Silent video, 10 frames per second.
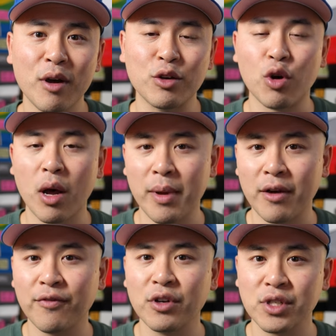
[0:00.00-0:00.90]
out and try a pair
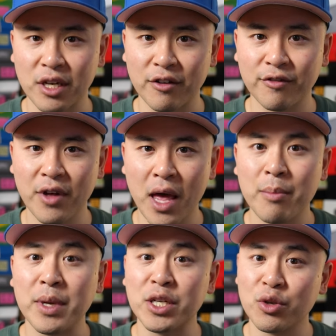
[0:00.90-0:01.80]
for yourself,
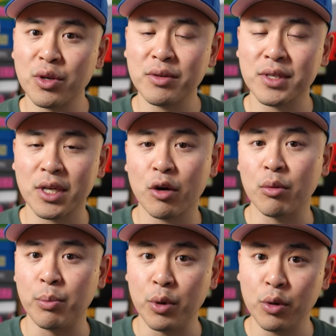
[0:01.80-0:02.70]
be sure to use the
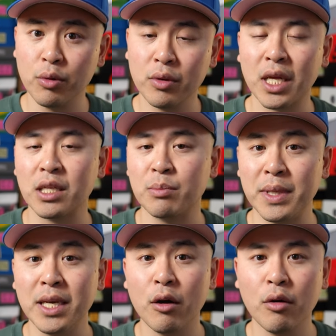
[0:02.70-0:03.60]
code BOO, that's
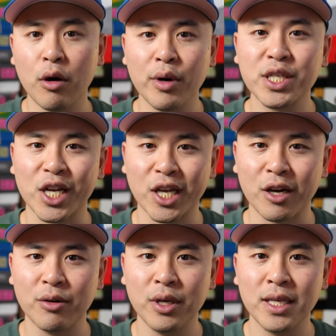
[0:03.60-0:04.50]
B-O-O at
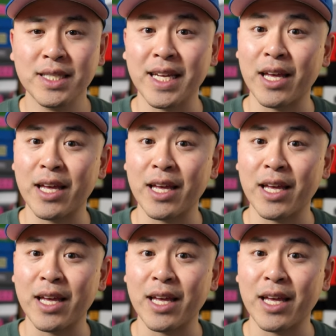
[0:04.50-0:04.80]
checkout, to